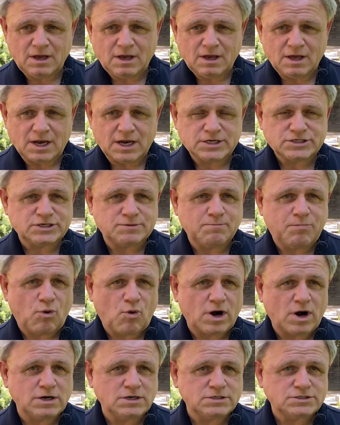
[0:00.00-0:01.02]
It is
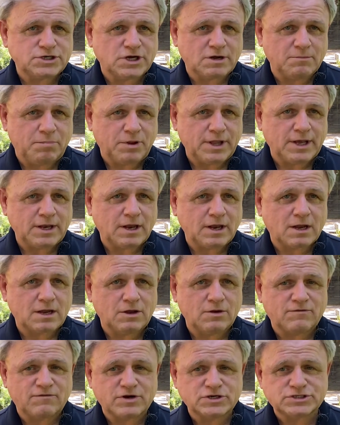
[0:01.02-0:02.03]
important to complete a
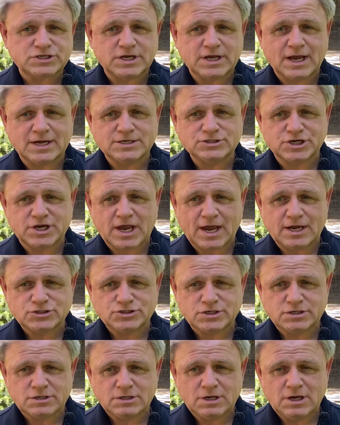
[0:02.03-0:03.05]
university
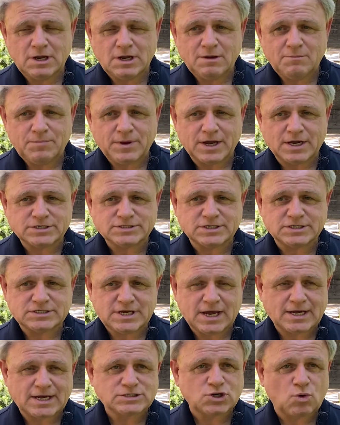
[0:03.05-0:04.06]
education because it
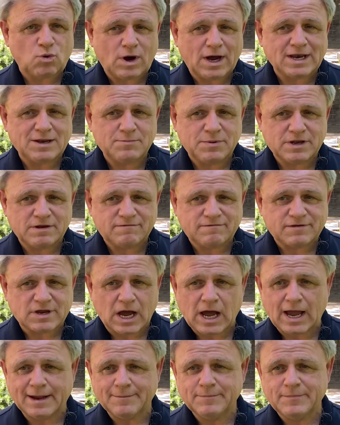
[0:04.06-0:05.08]
takes quite a bit of
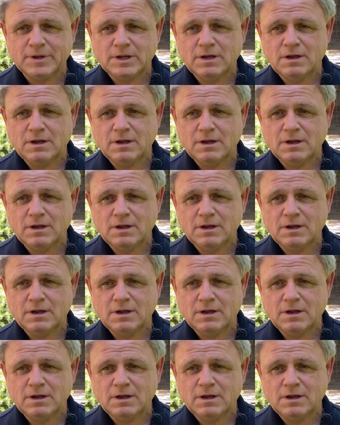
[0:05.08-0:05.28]
time.